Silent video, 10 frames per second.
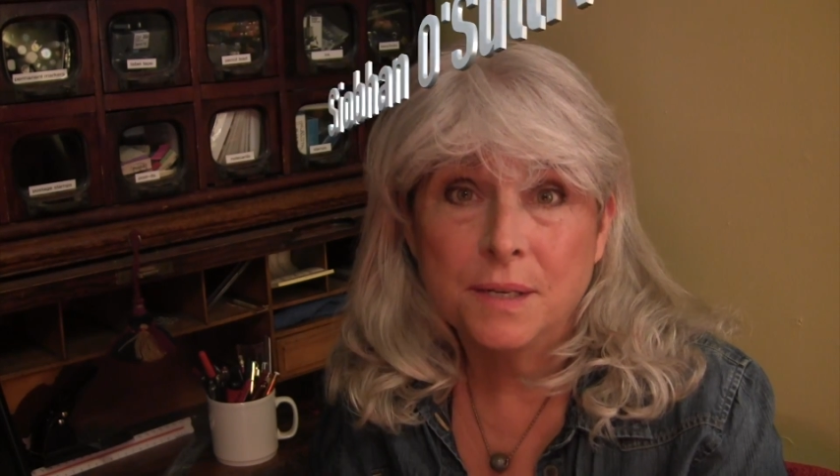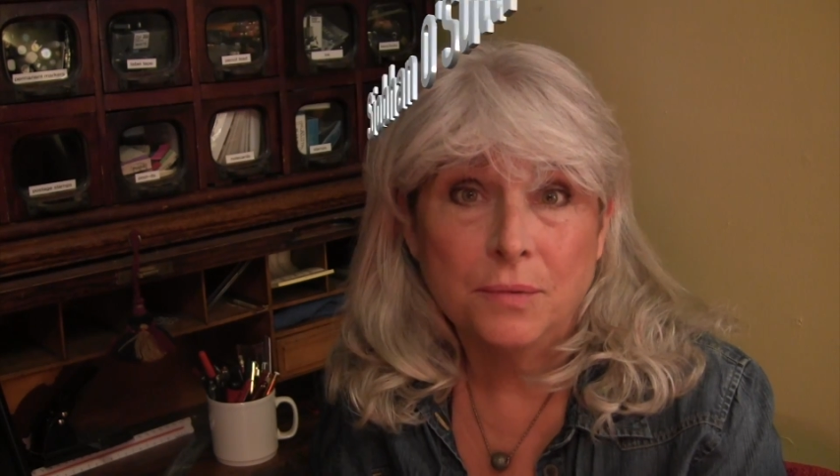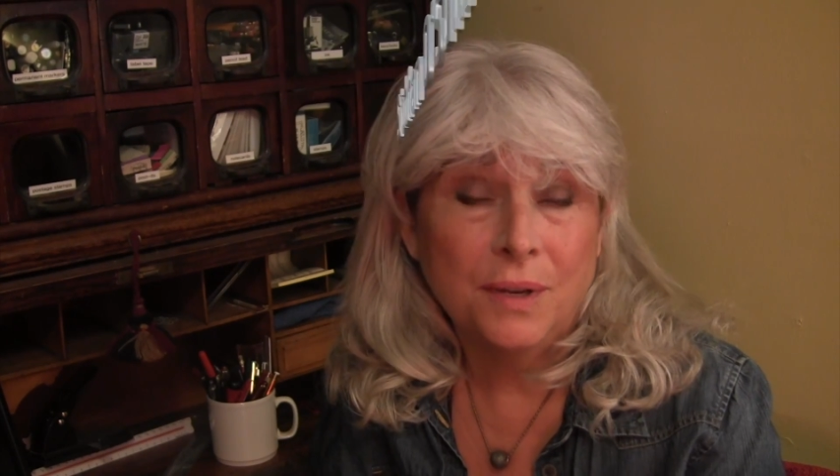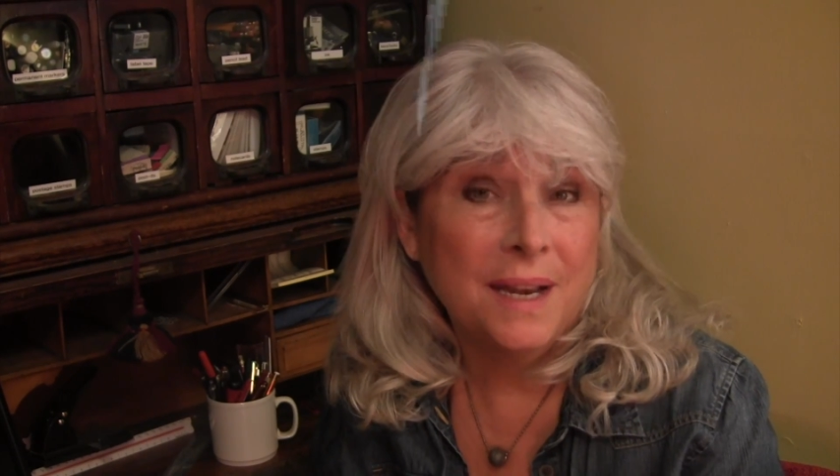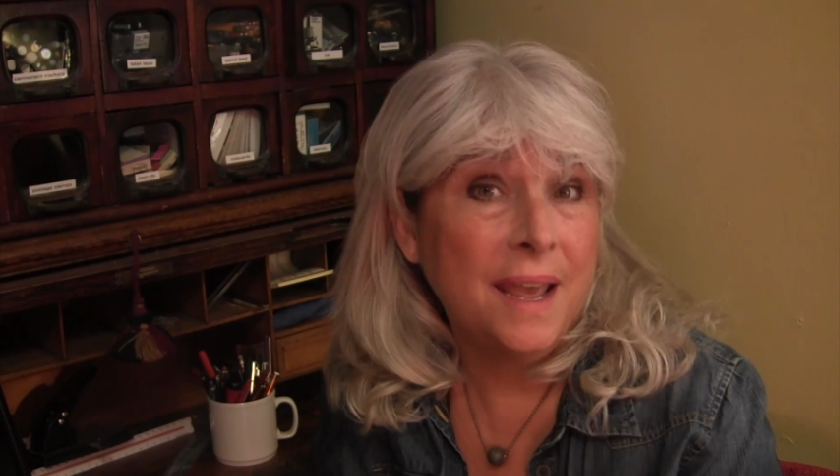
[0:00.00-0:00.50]

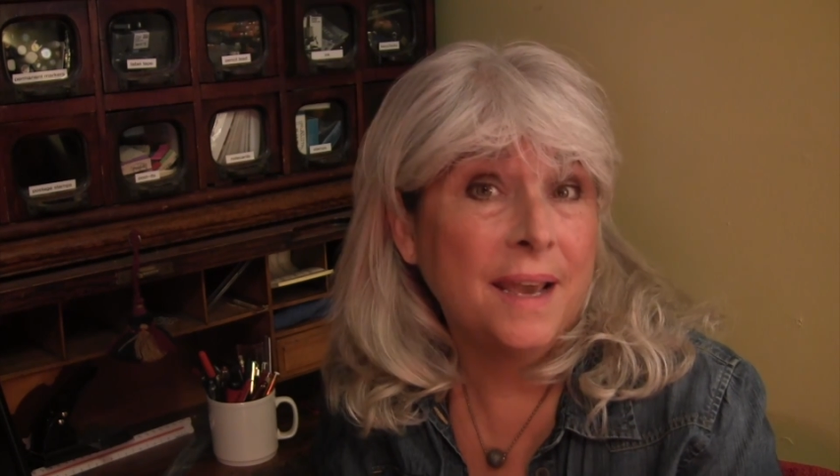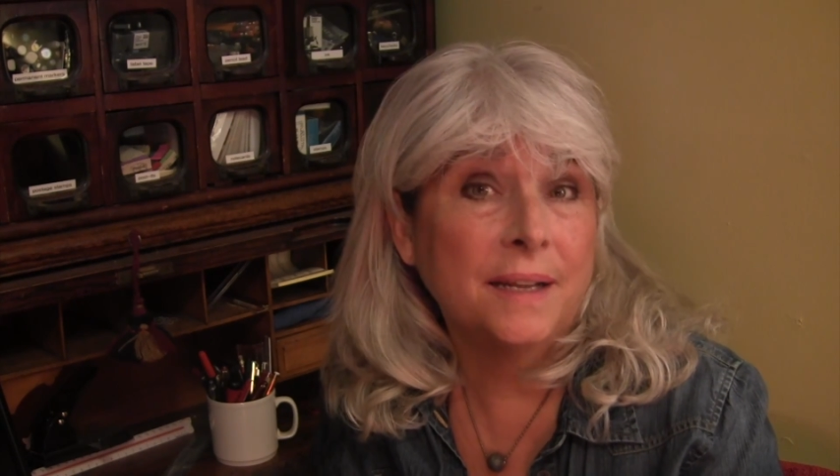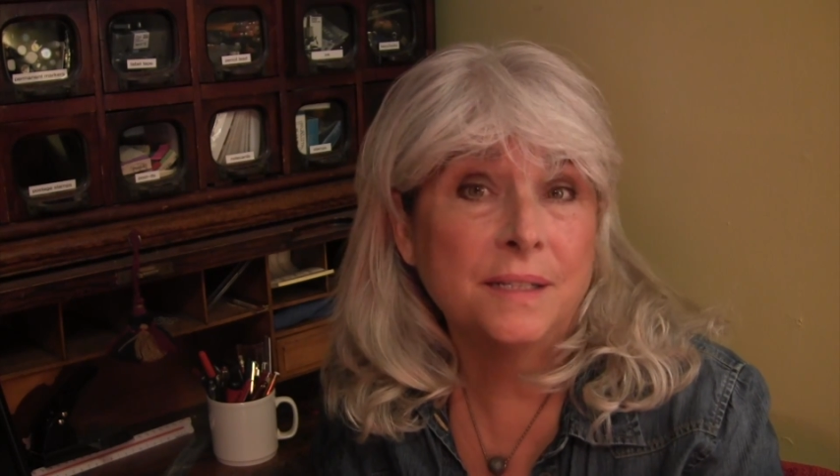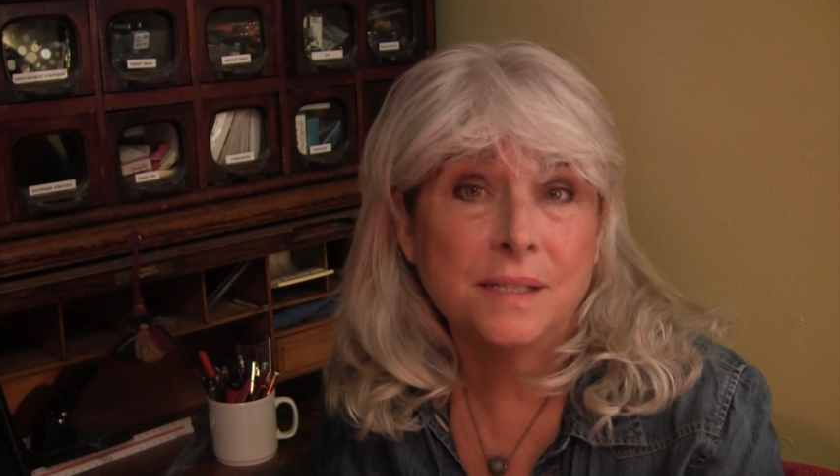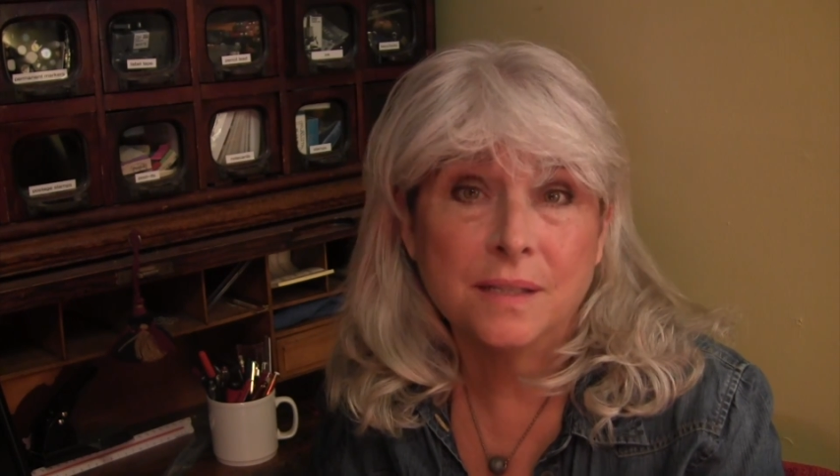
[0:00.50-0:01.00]
to
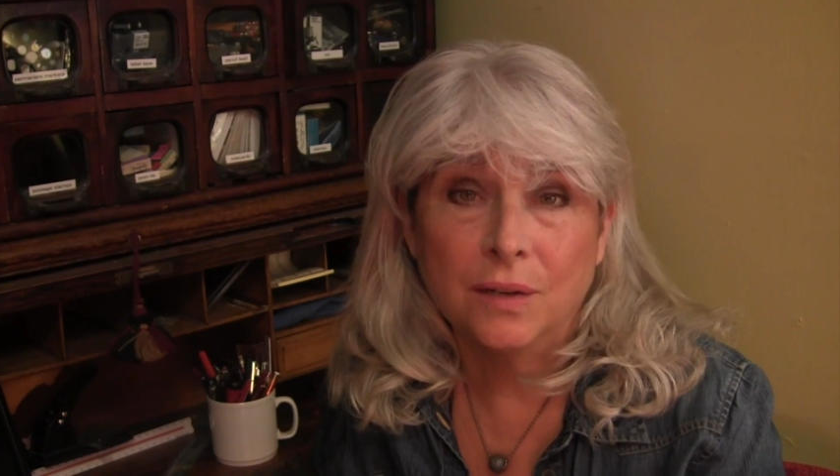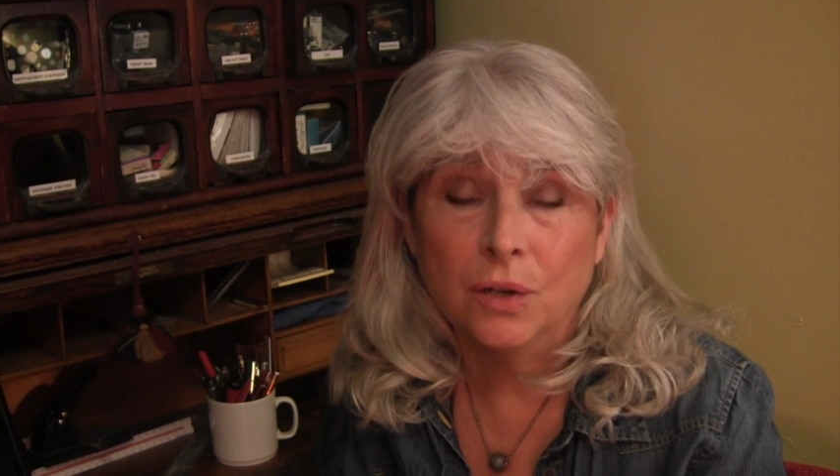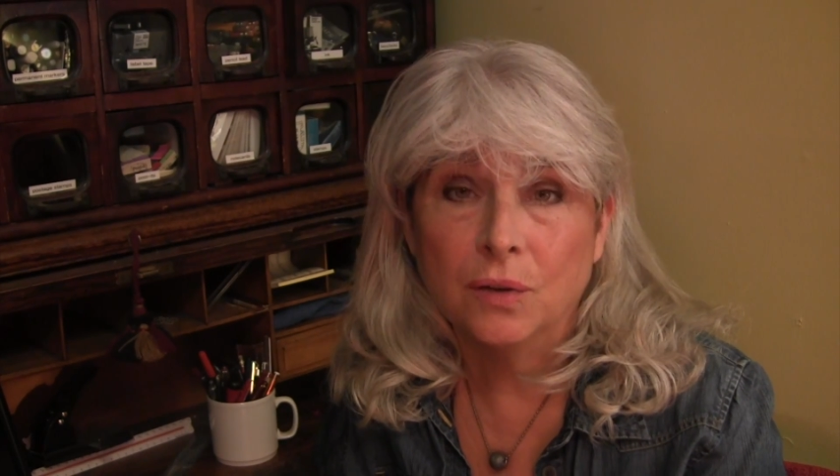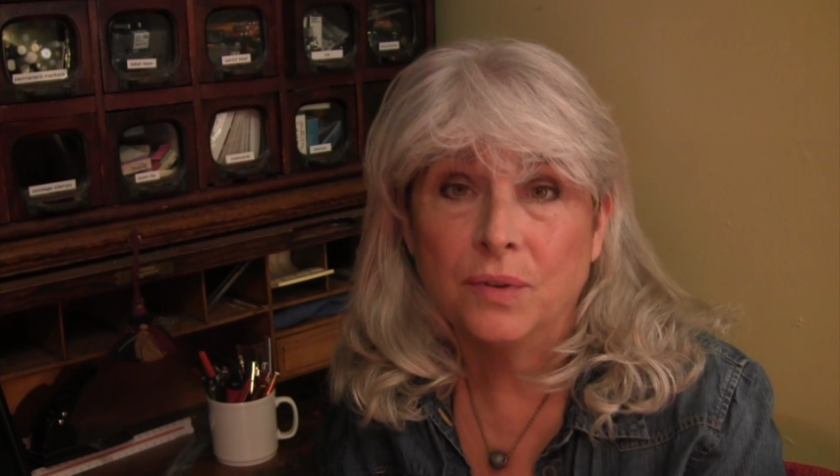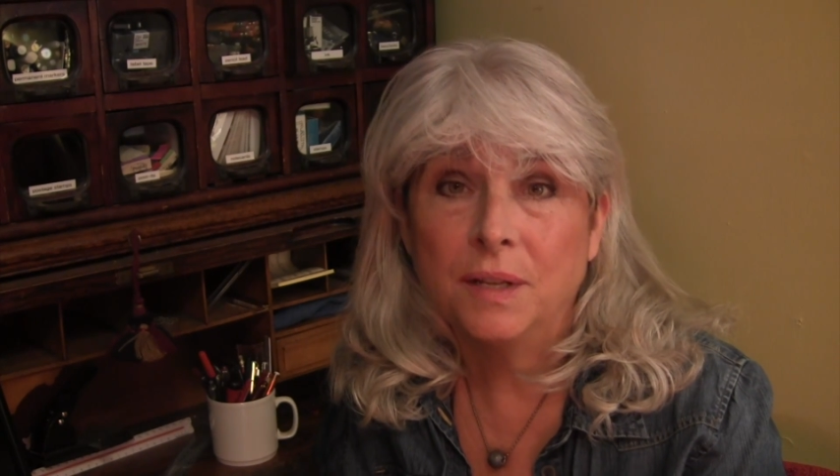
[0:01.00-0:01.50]
enhance the
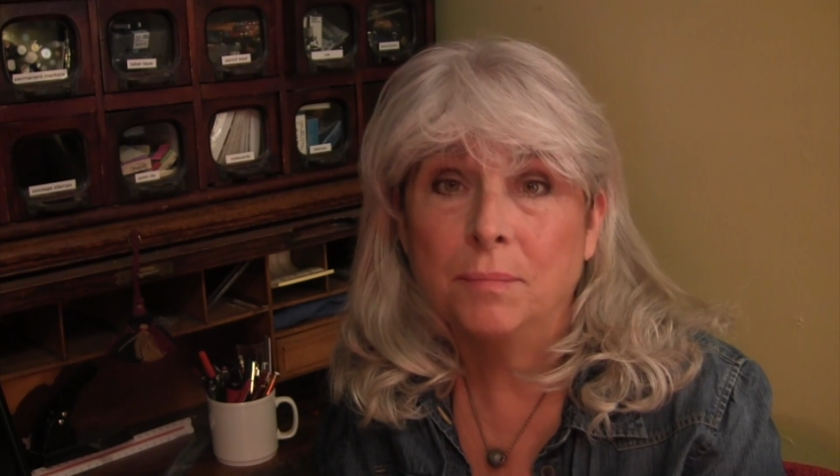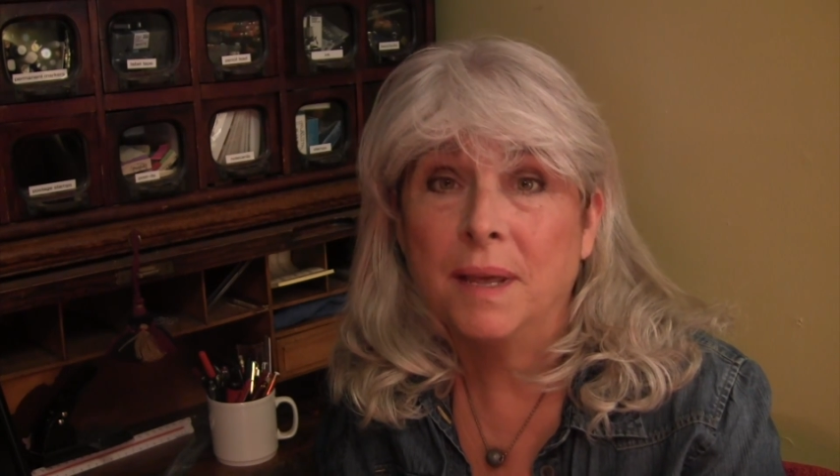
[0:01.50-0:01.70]
look of it,